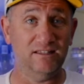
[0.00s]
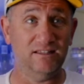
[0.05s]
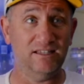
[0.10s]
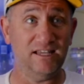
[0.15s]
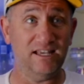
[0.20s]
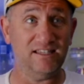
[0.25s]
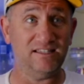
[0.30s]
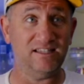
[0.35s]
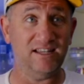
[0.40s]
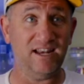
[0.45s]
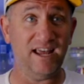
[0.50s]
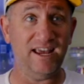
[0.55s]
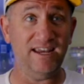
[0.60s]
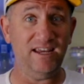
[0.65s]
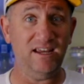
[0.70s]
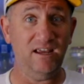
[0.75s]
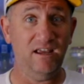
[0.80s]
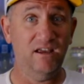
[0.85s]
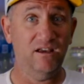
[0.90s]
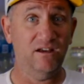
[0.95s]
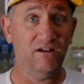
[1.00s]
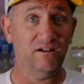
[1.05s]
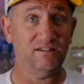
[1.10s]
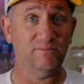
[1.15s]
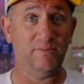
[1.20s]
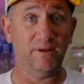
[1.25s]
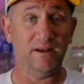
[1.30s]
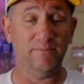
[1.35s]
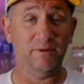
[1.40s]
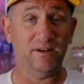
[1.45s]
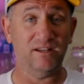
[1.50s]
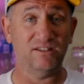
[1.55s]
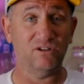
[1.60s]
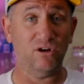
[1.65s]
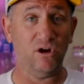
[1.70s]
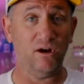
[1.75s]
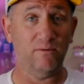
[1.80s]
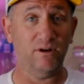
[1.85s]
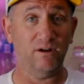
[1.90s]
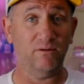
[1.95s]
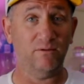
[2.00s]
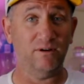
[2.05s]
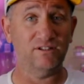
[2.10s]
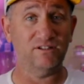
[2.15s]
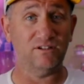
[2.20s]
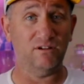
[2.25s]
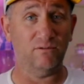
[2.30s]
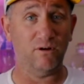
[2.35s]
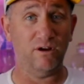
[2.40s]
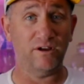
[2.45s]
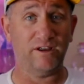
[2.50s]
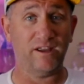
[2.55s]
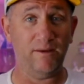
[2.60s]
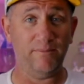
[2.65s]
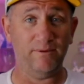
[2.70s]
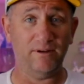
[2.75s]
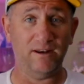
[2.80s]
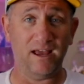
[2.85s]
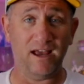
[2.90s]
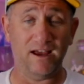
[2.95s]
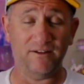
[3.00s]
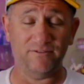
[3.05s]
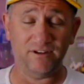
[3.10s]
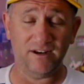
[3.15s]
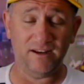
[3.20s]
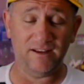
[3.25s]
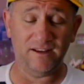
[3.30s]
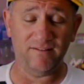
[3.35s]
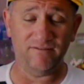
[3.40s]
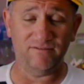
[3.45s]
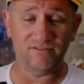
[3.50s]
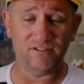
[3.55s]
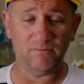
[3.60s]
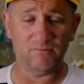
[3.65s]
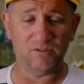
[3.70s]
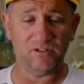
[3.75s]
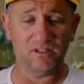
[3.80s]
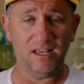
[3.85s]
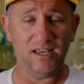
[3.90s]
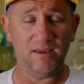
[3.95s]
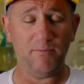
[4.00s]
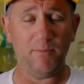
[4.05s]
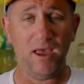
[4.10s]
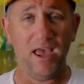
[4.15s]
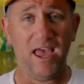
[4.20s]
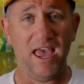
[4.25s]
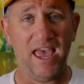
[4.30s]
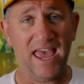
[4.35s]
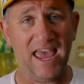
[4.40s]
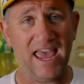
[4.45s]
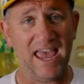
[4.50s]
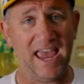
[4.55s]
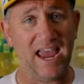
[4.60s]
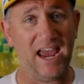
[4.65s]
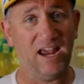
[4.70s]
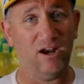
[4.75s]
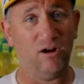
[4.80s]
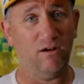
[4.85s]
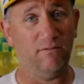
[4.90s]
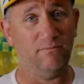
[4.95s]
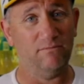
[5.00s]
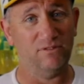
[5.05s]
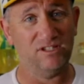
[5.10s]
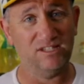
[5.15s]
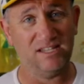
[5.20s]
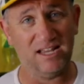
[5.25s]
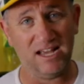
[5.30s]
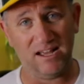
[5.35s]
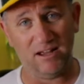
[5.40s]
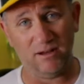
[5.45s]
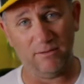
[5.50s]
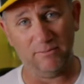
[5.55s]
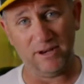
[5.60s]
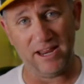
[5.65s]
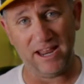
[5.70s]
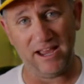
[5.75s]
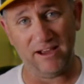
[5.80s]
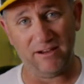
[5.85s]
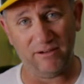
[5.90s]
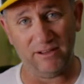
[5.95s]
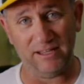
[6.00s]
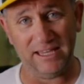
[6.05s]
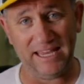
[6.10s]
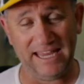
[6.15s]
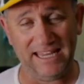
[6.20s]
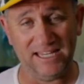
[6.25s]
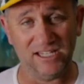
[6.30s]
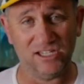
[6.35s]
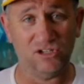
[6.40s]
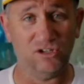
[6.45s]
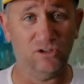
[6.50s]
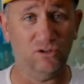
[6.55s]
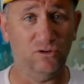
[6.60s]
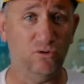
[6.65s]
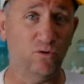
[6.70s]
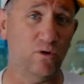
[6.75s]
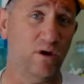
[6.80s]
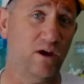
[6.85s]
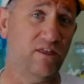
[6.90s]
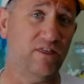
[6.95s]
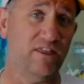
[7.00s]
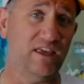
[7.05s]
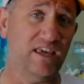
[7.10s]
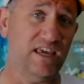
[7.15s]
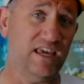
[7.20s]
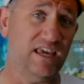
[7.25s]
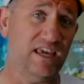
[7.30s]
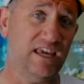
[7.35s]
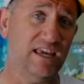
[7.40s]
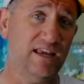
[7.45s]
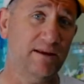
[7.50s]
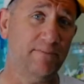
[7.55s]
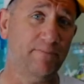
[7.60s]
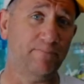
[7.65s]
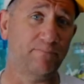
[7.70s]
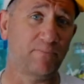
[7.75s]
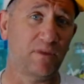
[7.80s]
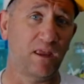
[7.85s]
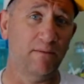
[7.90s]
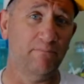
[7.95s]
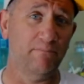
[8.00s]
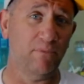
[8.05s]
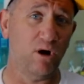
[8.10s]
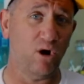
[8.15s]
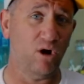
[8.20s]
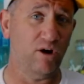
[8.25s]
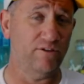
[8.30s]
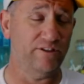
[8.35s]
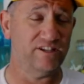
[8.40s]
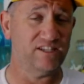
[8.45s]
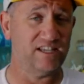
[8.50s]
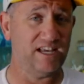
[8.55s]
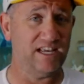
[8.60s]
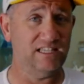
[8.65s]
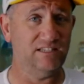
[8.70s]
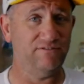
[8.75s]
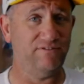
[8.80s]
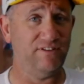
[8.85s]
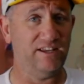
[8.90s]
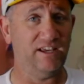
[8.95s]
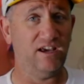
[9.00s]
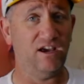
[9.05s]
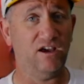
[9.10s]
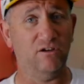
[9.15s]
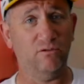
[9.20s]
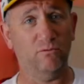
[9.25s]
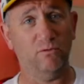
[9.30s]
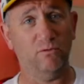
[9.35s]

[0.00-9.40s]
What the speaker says: yesterday. I spent a bit of time on it once I woke up and after having some sleep, and I'm now into the behind the scenes video,